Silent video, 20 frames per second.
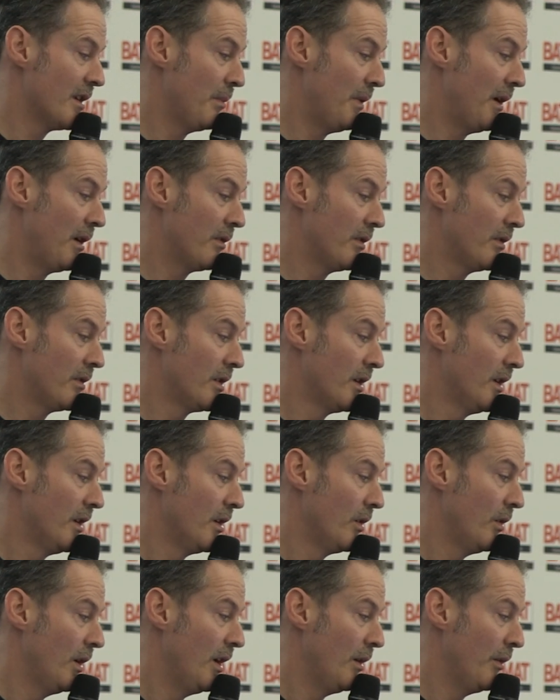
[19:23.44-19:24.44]
about it.
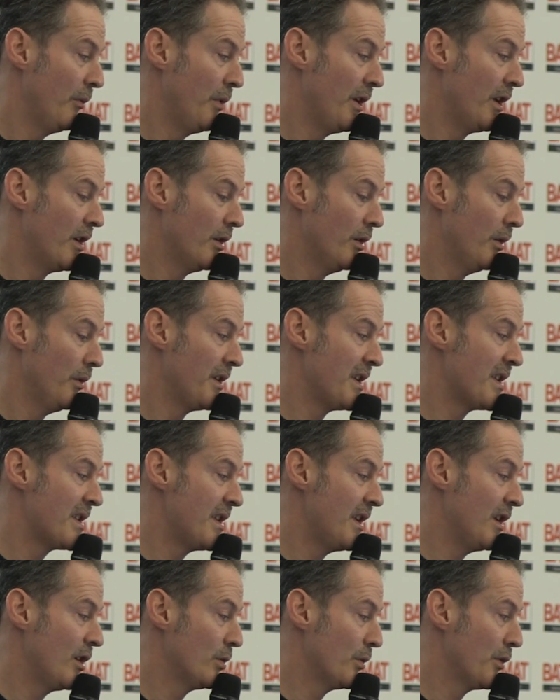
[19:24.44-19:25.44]
We can only
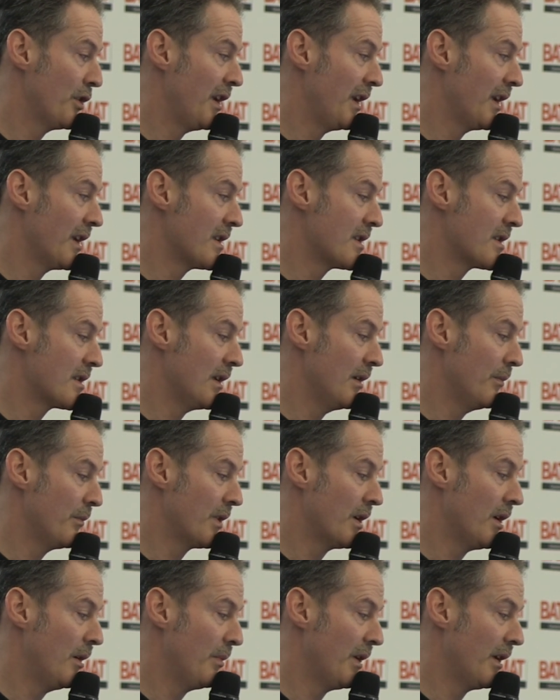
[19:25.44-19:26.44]
see good things
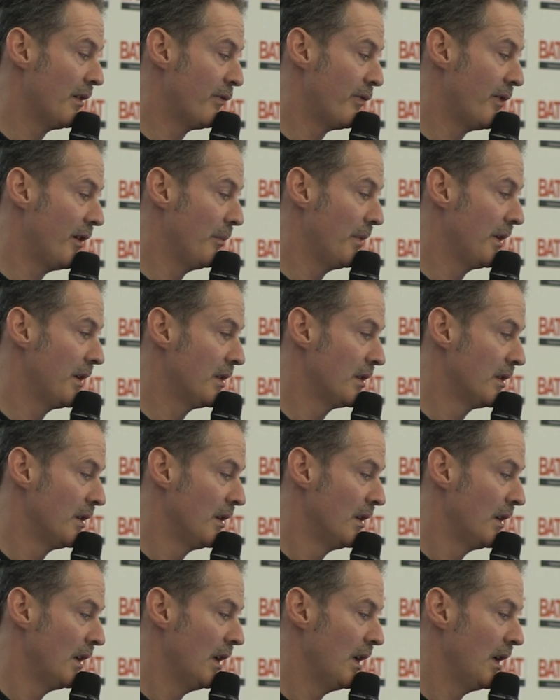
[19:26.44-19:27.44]
coming from it.
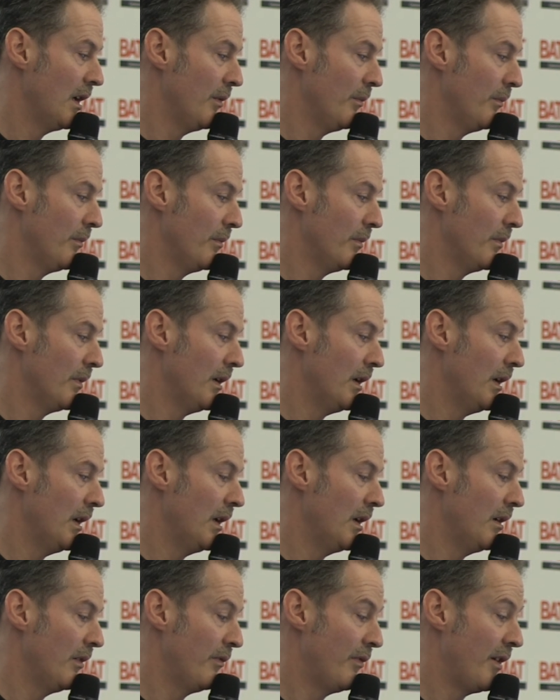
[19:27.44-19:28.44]

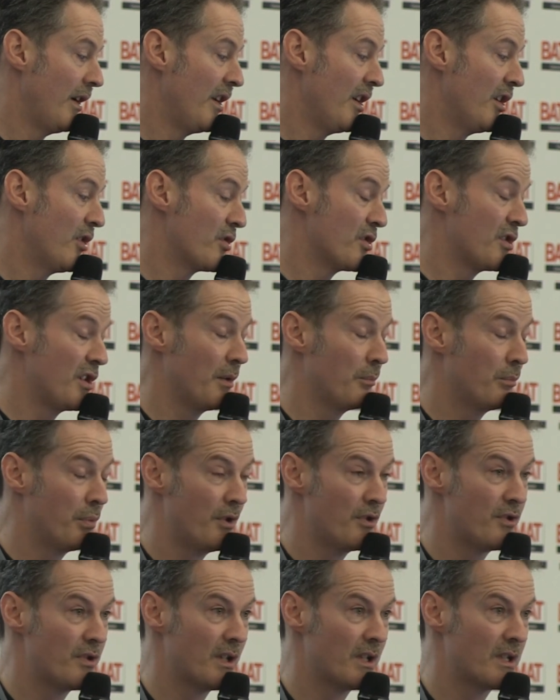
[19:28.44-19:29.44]
Very interesting
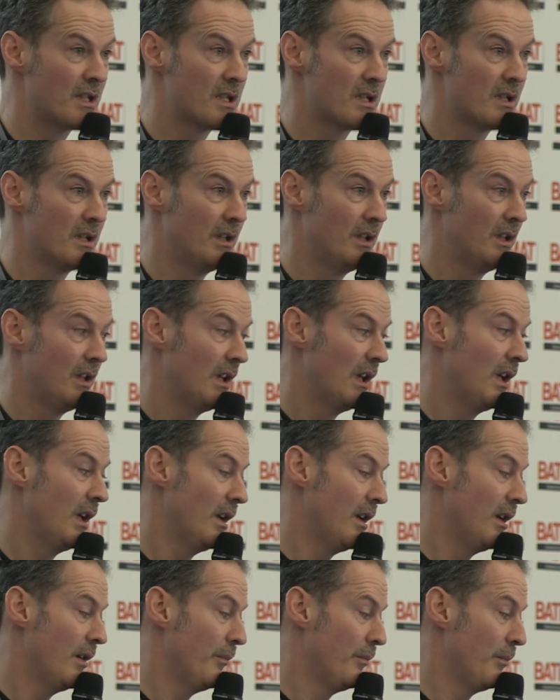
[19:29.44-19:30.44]
projects,
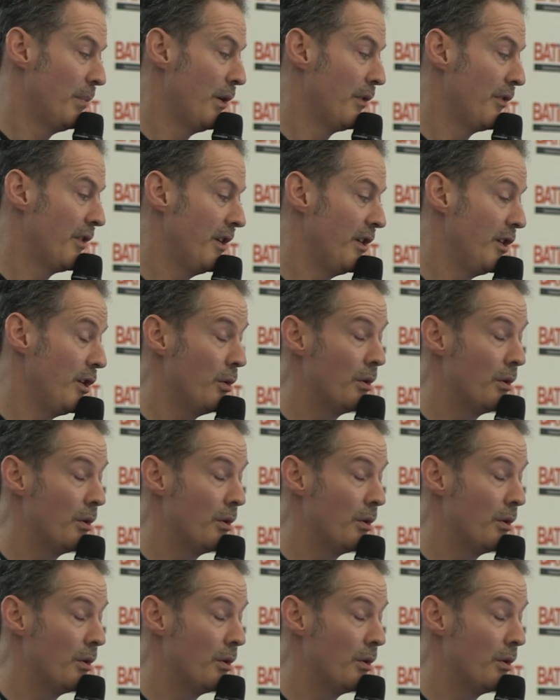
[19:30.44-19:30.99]
both in the